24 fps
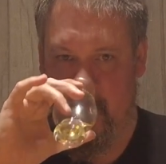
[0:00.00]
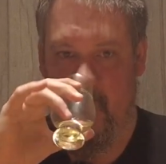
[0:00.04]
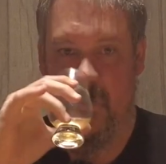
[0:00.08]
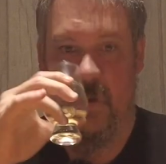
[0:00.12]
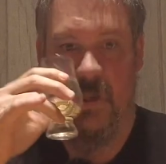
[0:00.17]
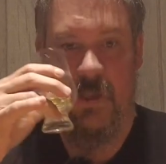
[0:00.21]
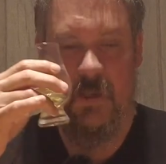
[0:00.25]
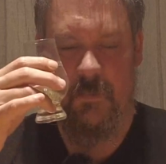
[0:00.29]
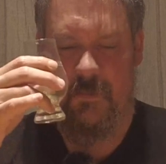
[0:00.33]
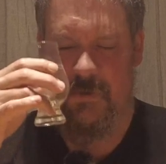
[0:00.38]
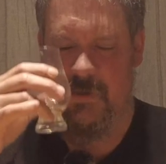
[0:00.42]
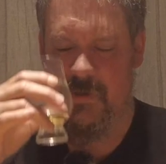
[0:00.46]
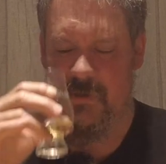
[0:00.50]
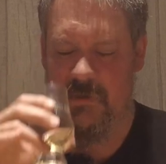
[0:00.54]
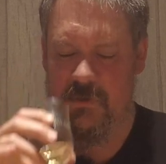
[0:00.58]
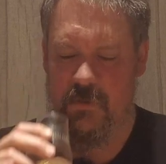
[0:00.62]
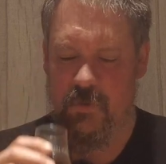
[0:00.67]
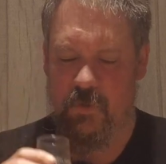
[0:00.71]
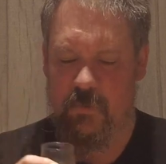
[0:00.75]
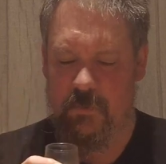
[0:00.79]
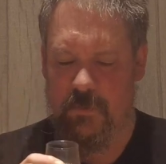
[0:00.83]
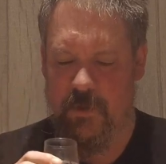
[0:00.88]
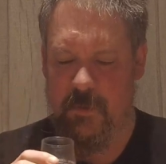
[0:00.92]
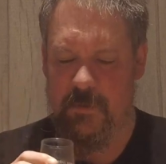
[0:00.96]
And the
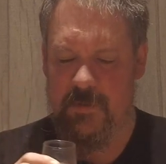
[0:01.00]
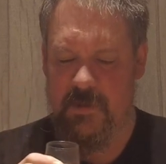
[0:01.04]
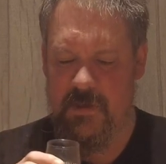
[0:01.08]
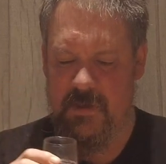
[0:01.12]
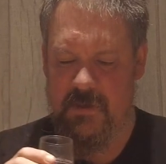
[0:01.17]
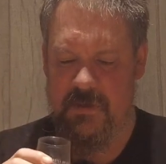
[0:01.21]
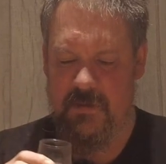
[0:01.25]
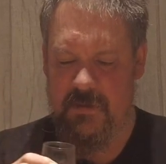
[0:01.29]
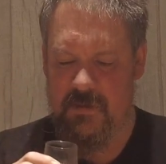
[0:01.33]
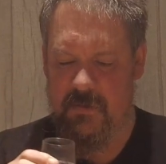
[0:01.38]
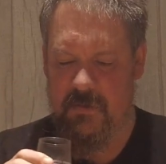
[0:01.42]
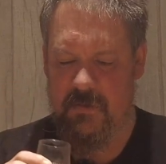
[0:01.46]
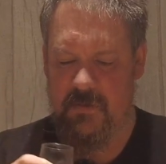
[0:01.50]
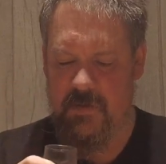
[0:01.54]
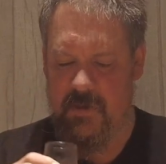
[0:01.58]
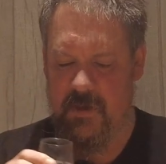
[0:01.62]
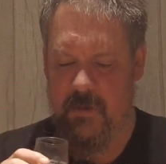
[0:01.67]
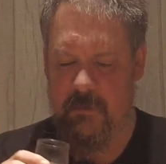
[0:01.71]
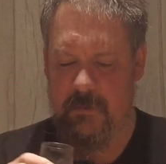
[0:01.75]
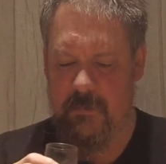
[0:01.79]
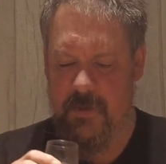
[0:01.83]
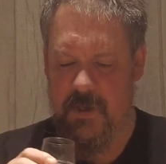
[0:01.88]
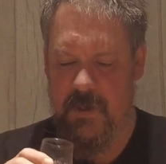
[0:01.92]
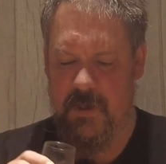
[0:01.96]
medicinal properties are starting to
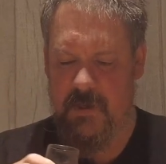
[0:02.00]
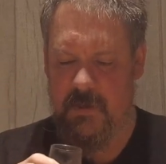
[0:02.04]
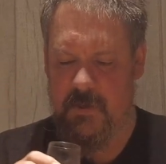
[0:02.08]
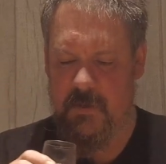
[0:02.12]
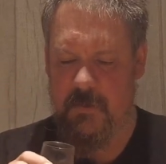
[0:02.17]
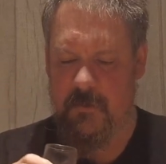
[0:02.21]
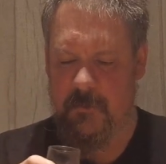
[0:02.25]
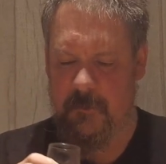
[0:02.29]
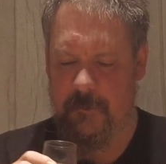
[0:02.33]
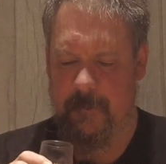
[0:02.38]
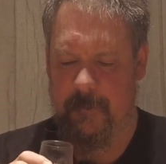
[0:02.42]
come back.